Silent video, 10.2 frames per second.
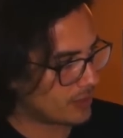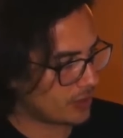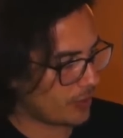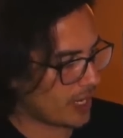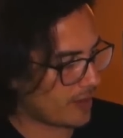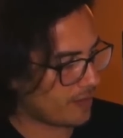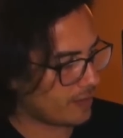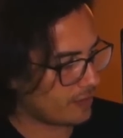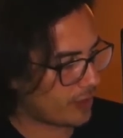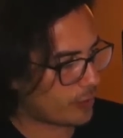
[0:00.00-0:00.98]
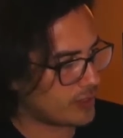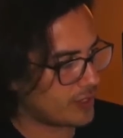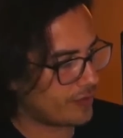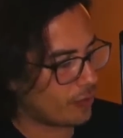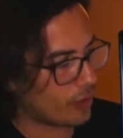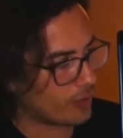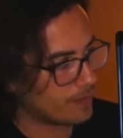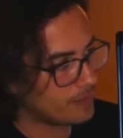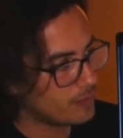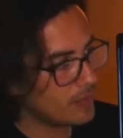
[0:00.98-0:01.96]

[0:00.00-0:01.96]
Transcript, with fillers: So we have frequency 4.